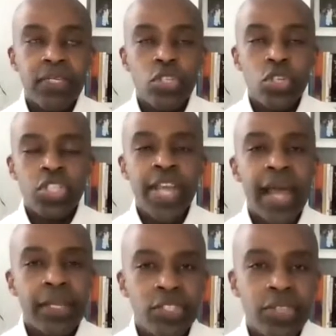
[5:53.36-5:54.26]
to
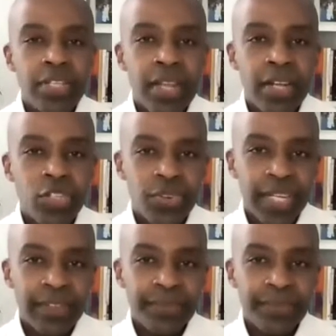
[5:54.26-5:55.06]
challenge this country